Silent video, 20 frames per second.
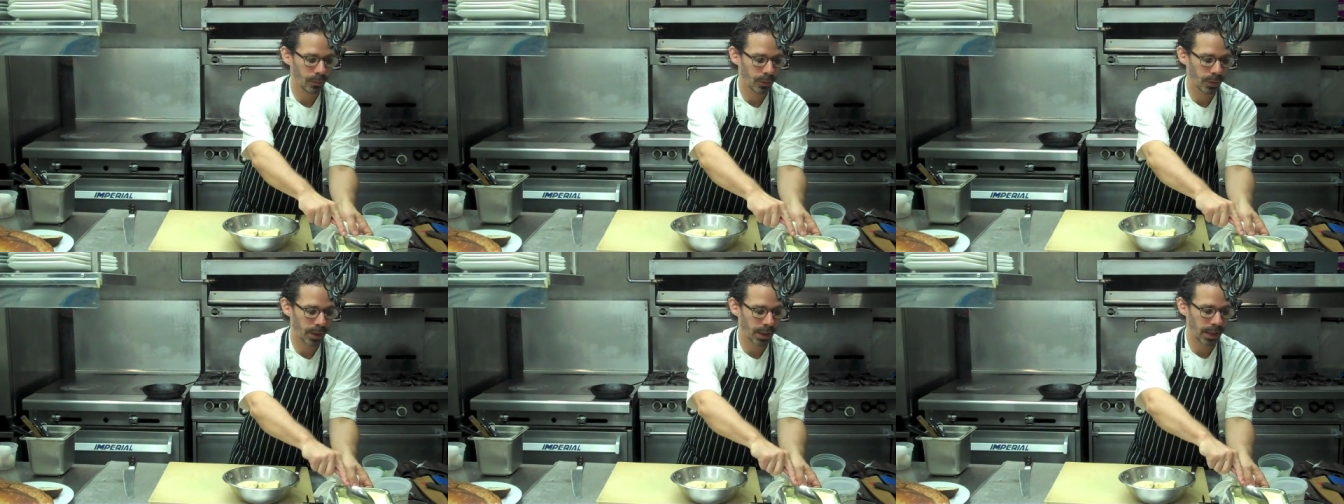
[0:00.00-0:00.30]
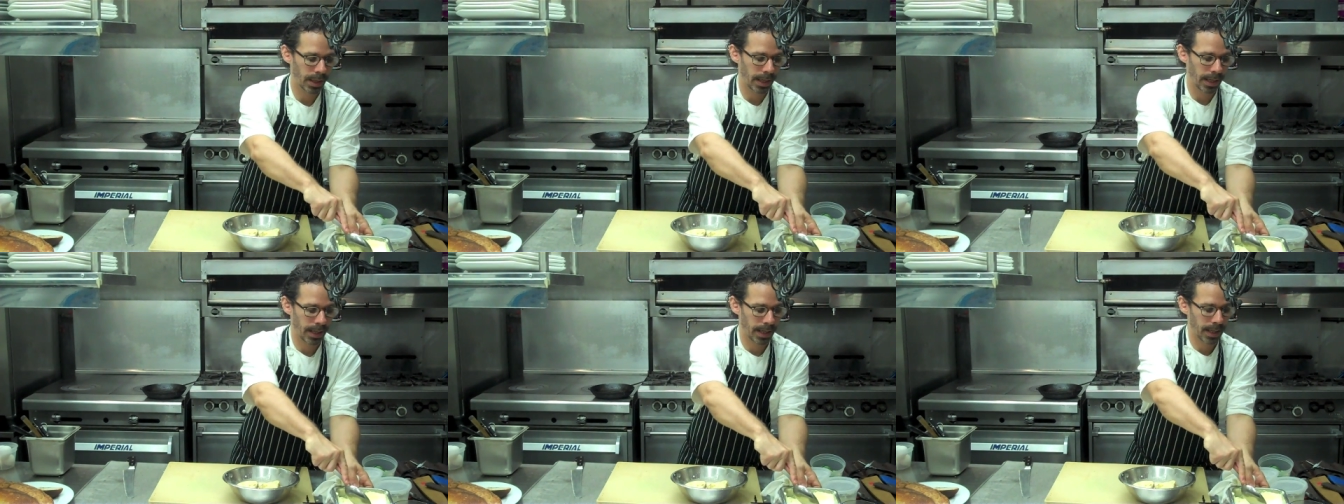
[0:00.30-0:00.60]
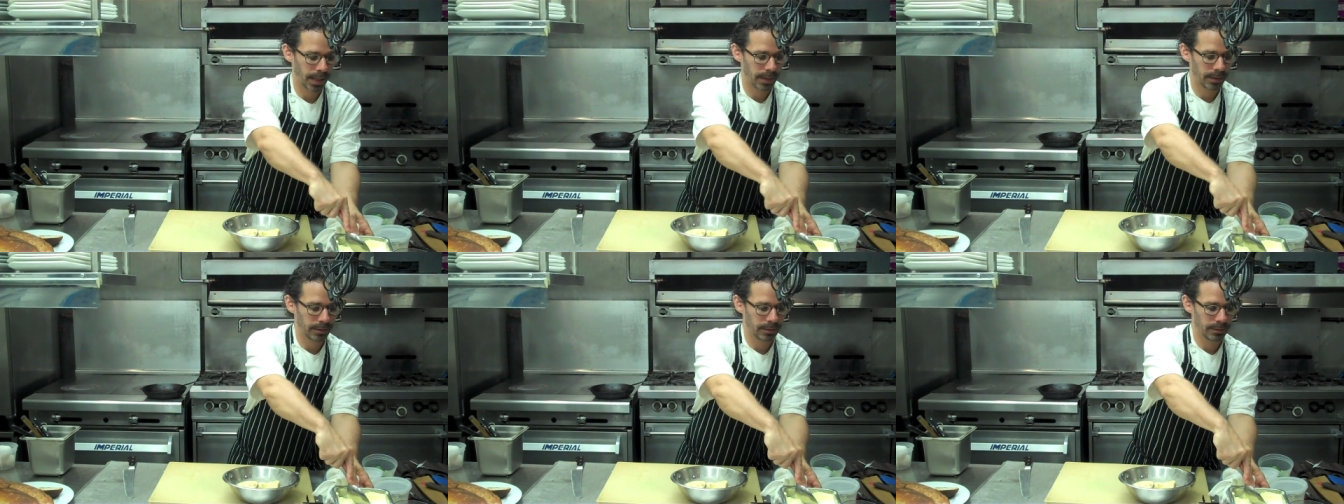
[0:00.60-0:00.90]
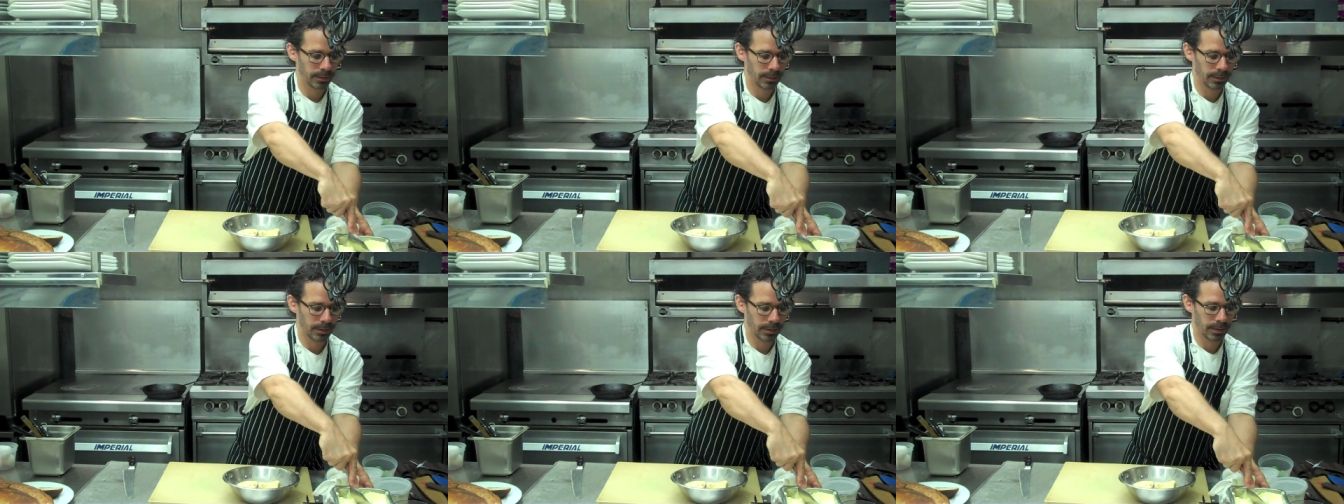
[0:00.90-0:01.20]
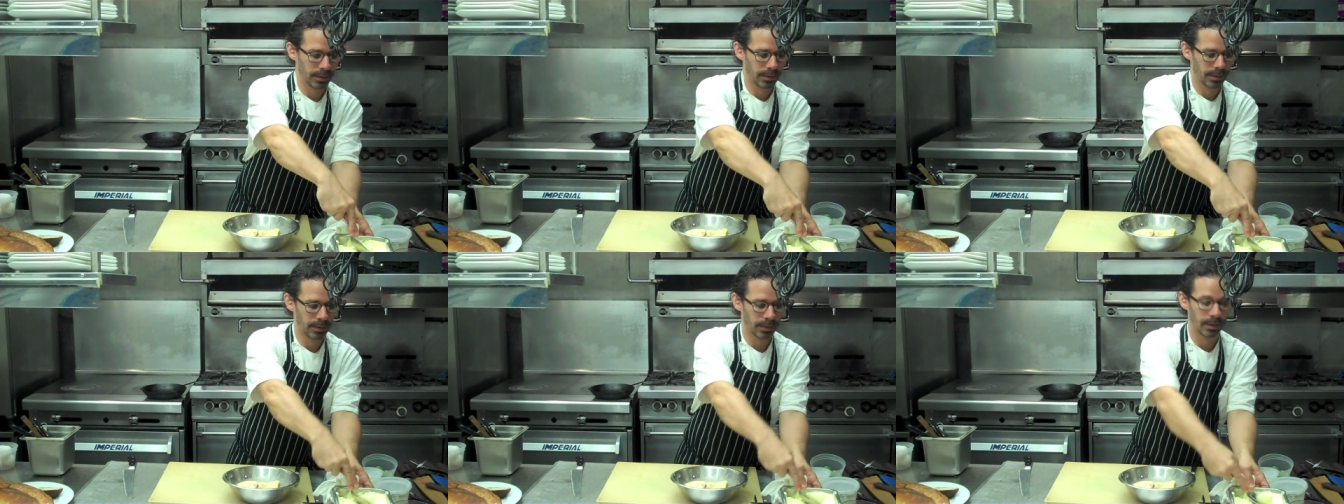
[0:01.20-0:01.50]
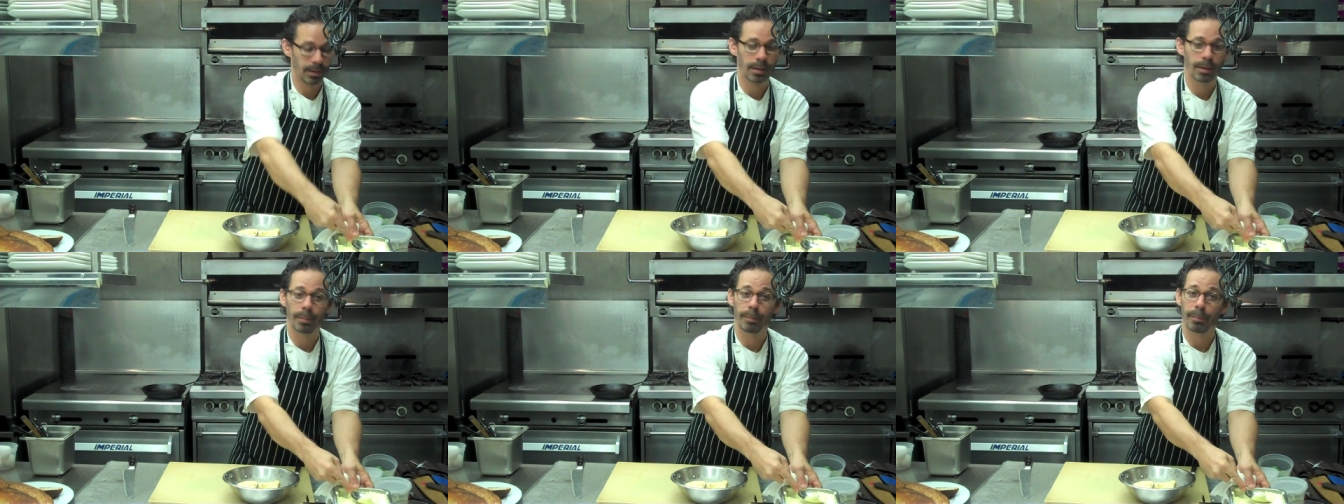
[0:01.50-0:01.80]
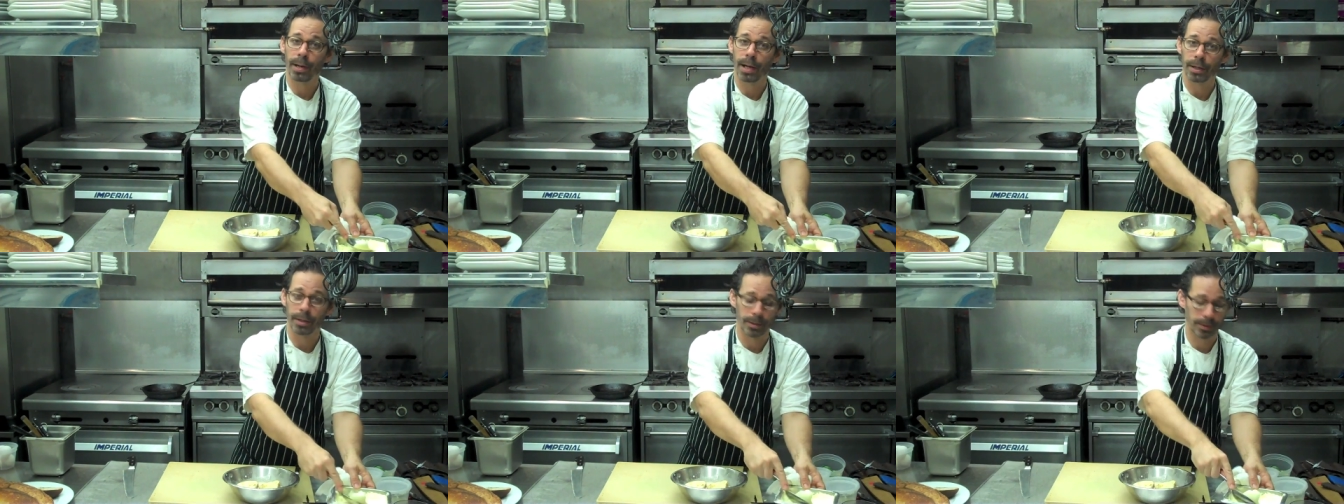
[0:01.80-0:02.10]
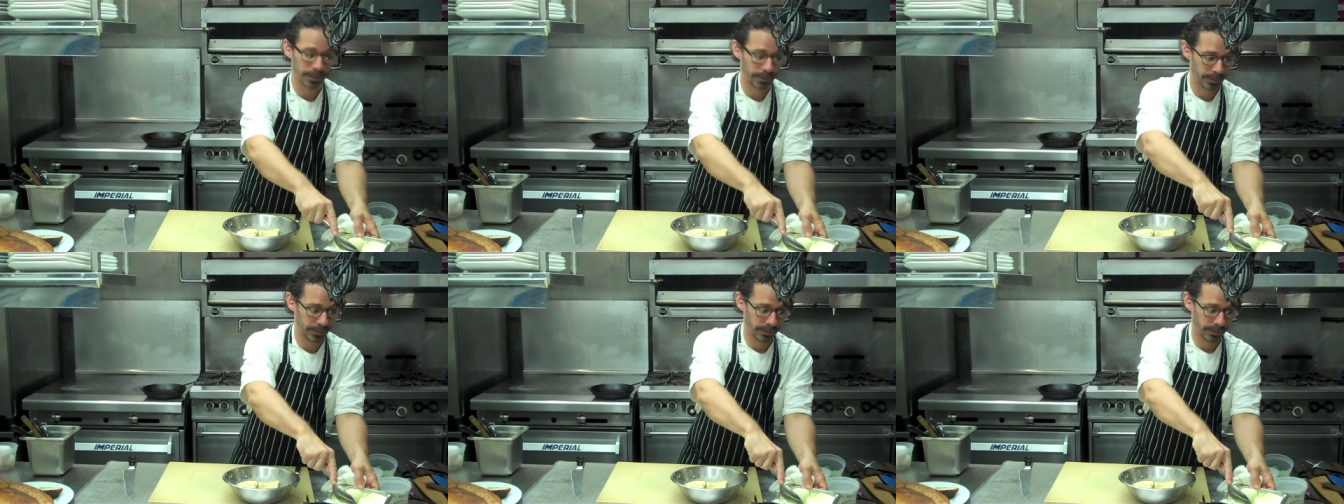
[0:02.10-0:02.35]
We're going to add butter.